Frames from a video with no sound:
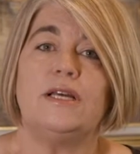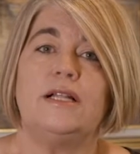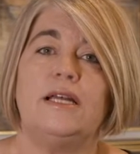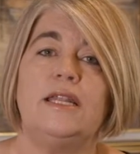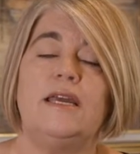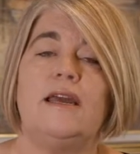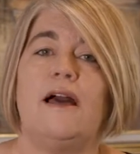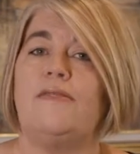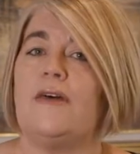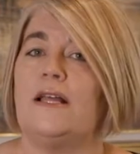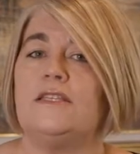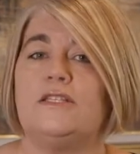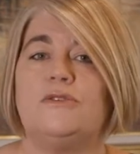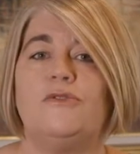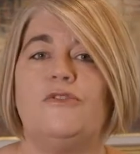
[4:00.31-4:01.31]
clinic, and
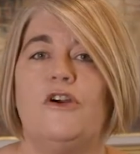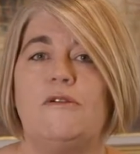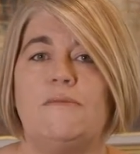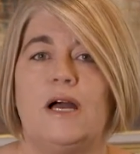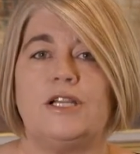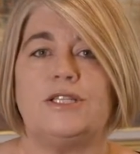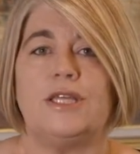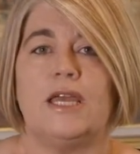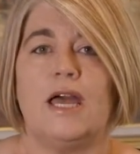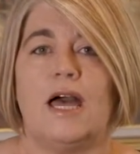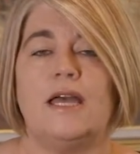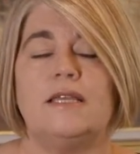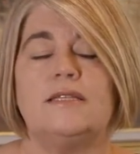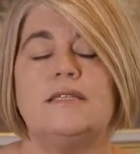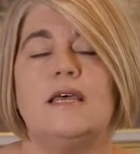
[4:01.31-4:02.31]
that's still very much the
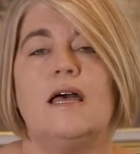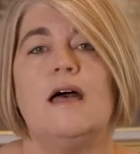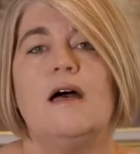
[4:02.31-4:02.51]
case.